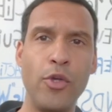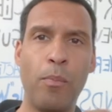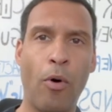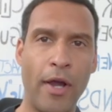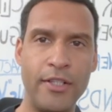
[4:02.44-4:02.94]

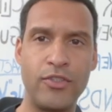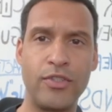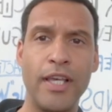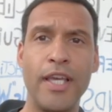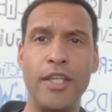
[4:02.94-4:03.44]
points
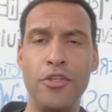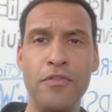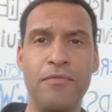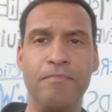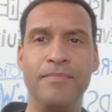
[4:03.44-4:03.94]
you've
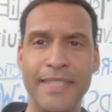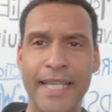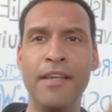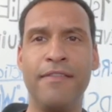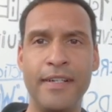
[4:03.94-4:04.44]

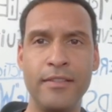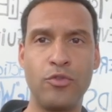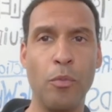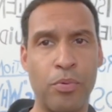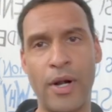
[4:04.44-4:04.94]
given to
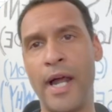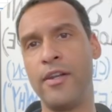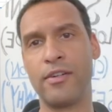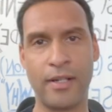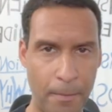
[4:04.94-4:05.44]
prior
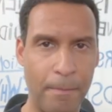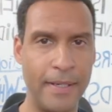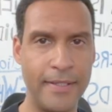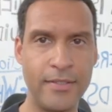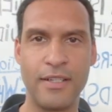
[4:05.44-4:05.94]

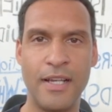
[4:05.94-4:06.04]
companies.